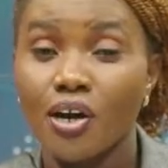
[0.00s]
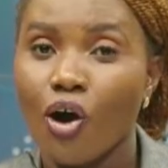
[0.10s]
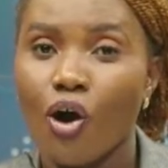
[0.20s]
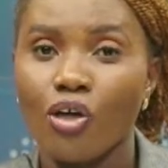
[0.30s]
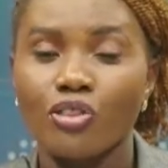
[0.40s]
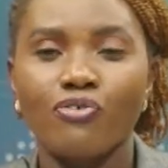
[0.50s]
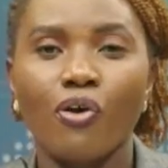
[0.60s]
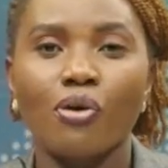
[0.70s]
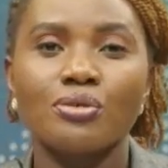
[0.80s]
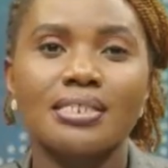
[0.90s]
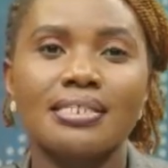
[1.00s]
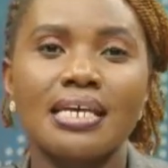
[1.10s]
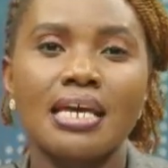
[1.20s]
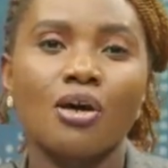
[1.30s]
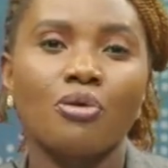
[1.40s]
On the foreign
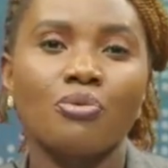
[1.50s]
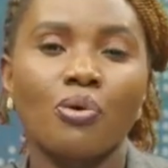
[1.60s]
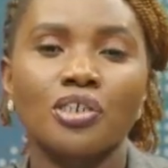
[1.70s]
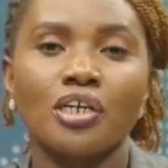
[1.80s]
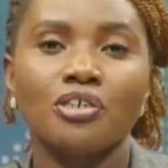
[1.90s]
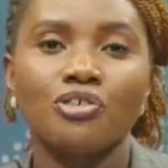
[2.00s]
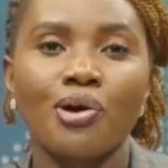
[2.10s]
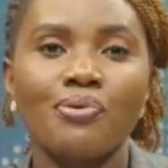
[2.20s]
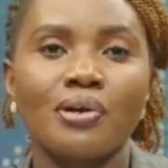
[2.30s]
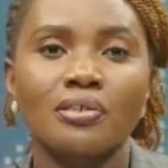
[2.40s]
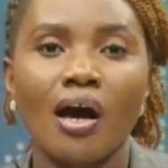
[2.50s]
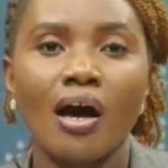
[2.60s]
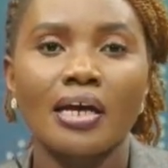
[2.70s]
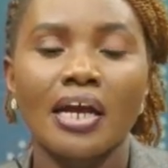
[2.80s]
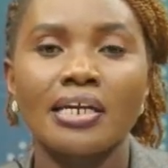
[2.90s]
scene, a Russian drone
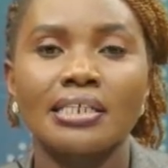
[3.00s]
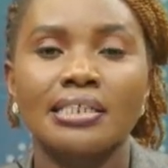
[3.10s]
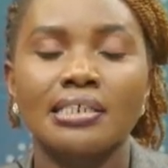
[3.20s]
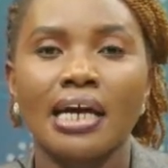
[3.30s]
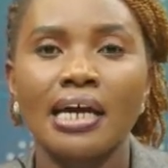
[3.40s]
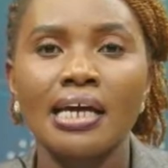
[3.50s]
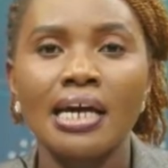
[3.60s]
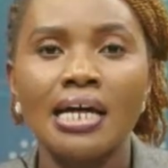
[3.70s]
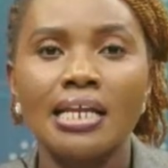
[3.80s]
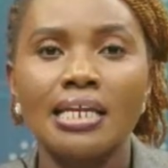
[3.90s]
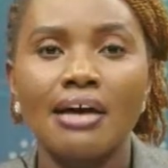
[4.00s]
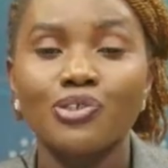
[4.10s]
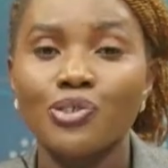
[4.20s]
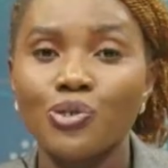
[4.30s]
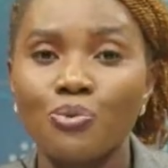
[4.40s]
attack early today
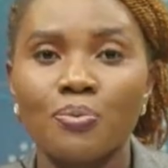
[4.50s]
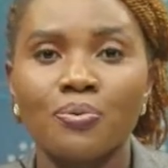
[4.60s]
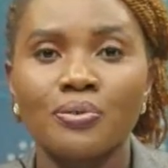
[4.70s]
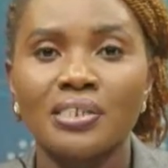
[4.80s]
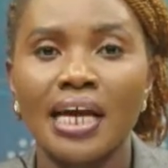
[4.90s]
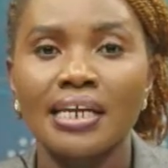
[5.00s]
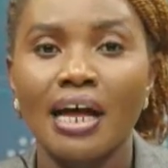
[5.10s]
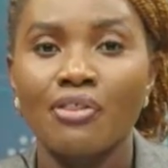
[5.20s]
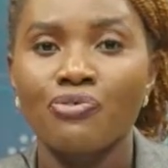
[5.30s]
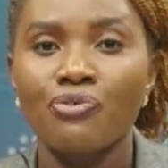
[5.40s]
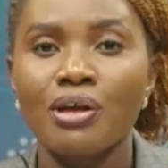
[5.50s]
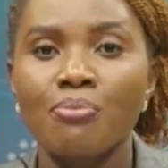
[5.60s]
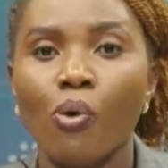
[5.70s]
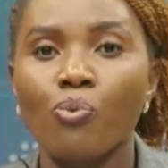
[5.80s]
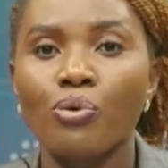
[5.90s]
left 2 people dead and 3
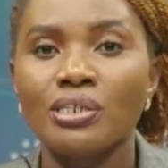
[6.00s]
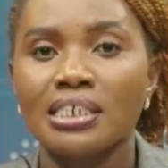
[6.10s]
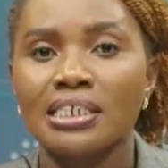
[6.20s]
more wounded.